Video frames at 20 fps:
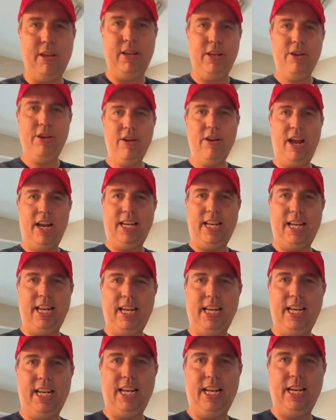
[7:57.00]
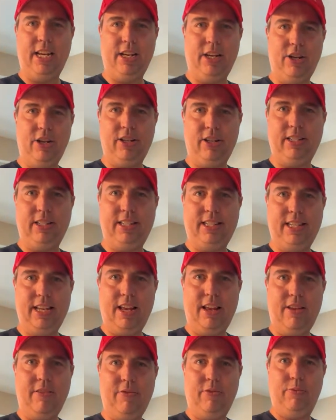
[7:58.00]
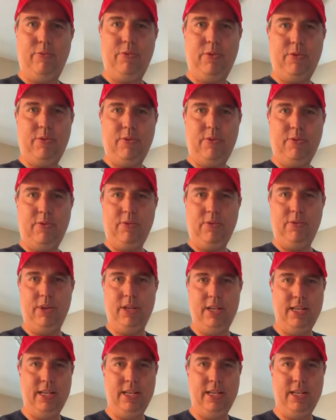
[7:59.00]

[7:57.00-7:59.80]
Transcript: not getting any good stuff. Woo.